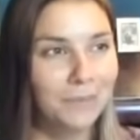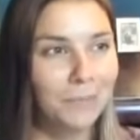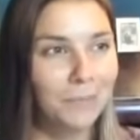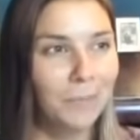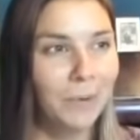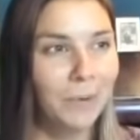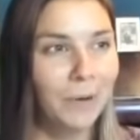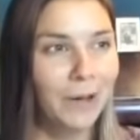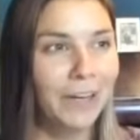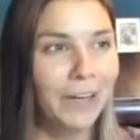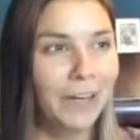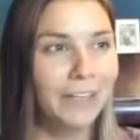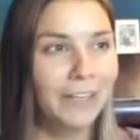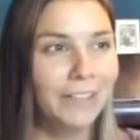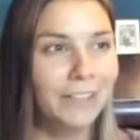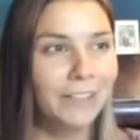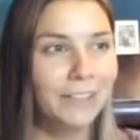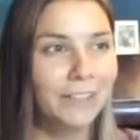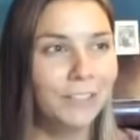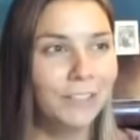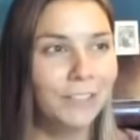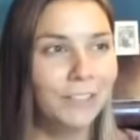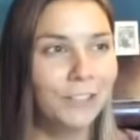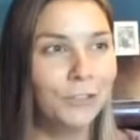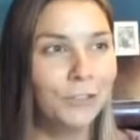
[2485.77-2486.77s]
but
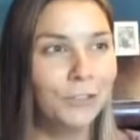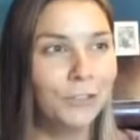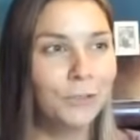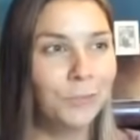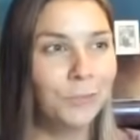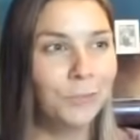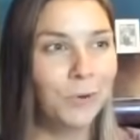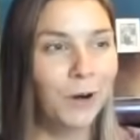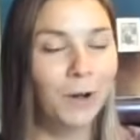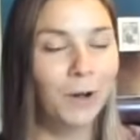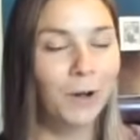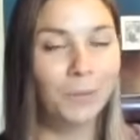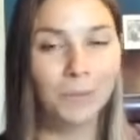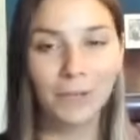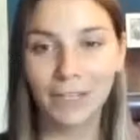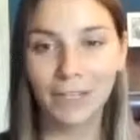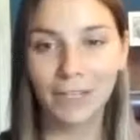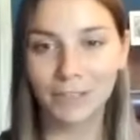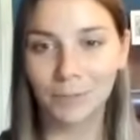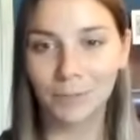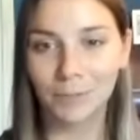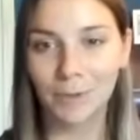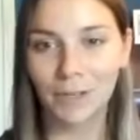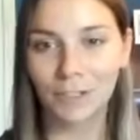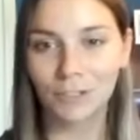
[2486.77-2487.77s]
you probably,
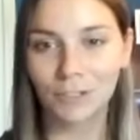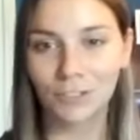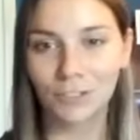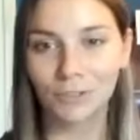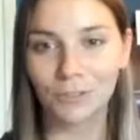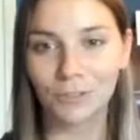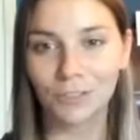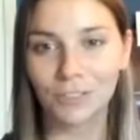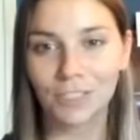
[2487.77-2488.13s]
as mentioned,